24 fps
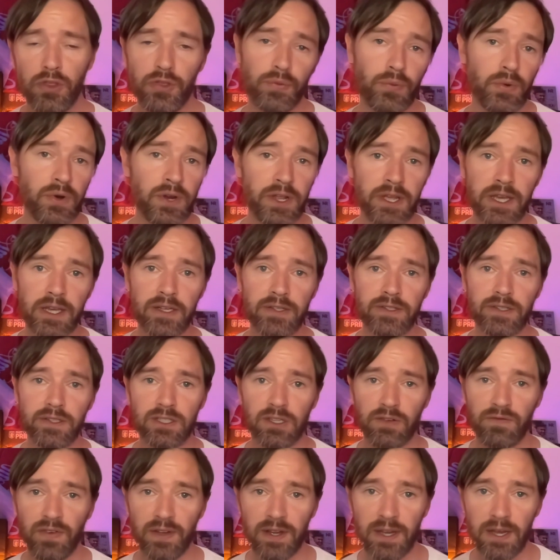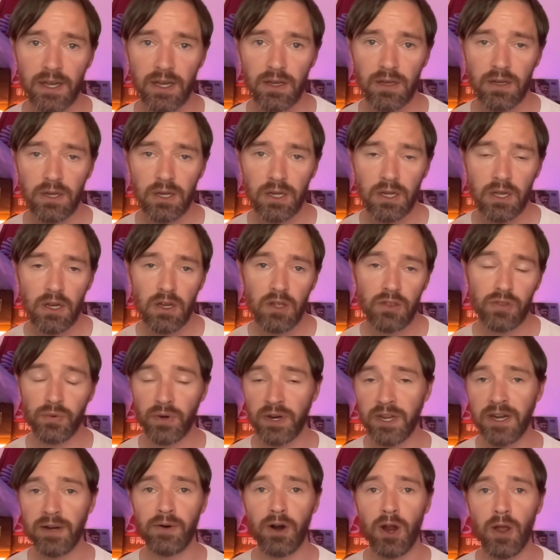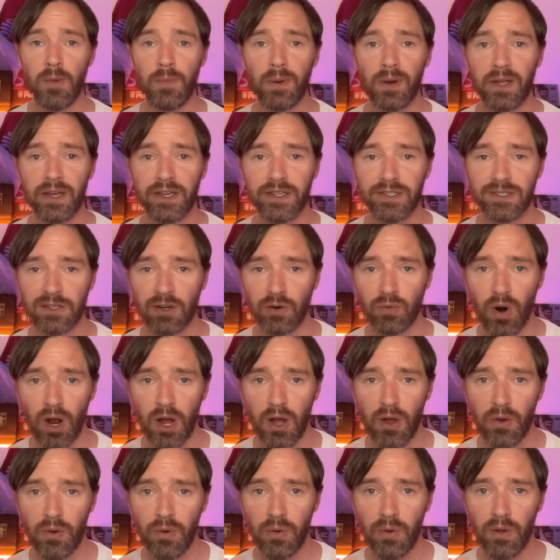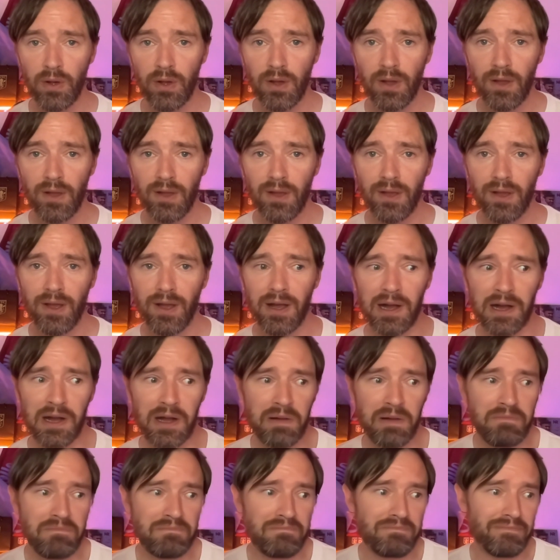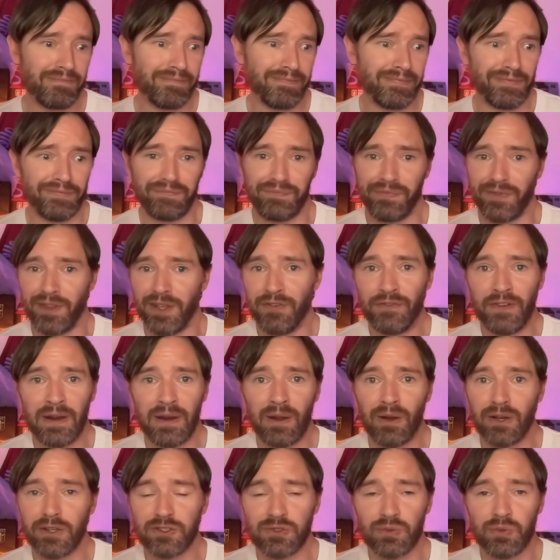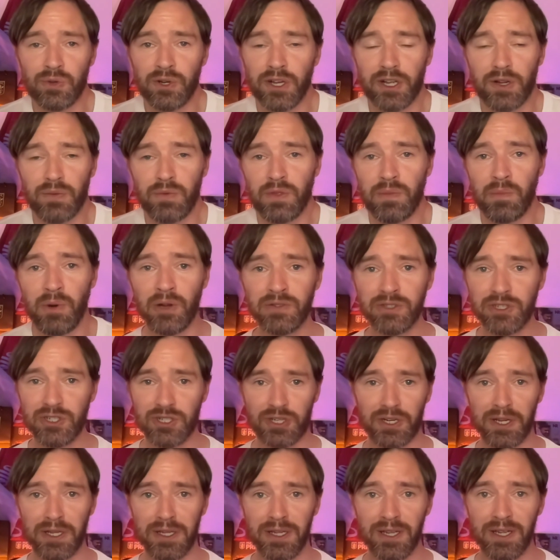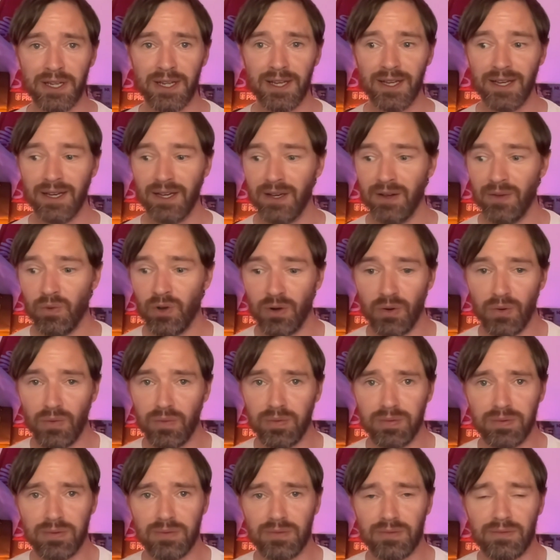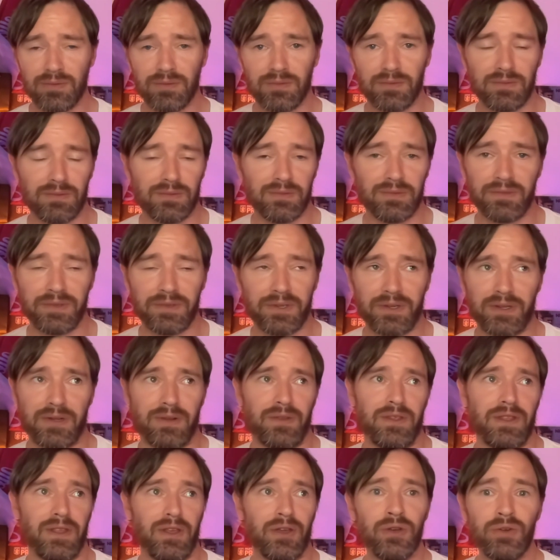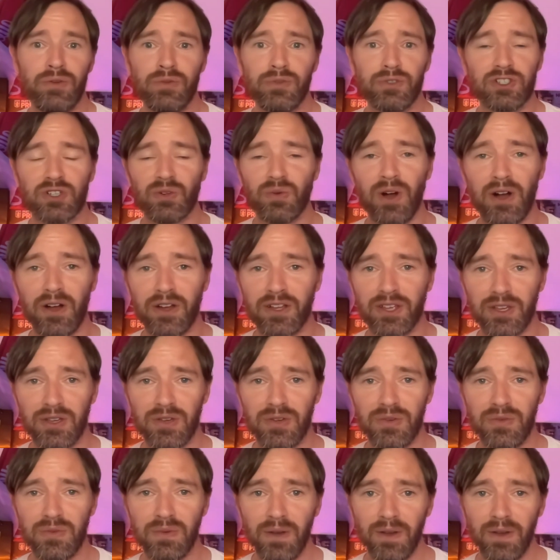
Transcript: 3 years at Sevilla, 3 Europa Leagues in a row. If he likes working with Monchi, well, who's to argue